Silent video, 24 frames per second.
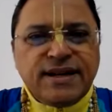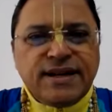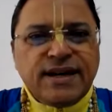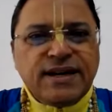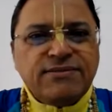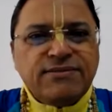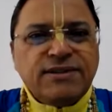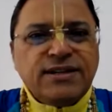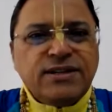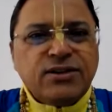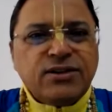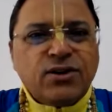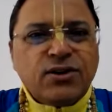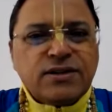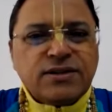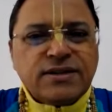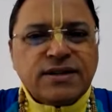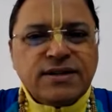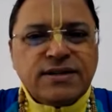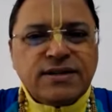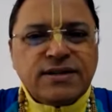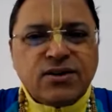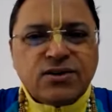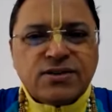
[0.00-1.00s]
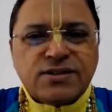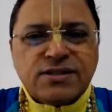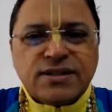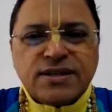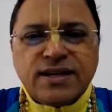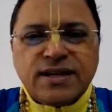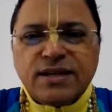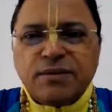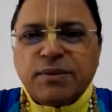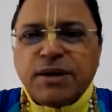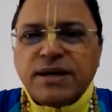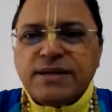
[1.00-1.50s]
I will not
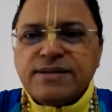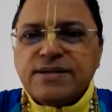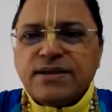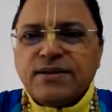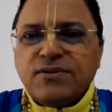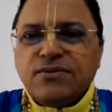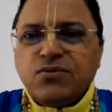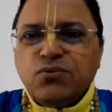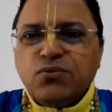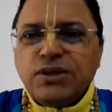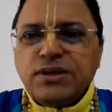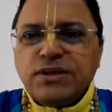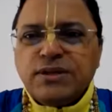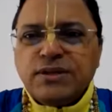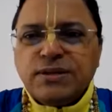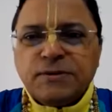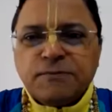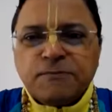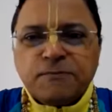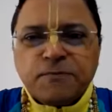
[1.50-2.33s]
intoxicate myself with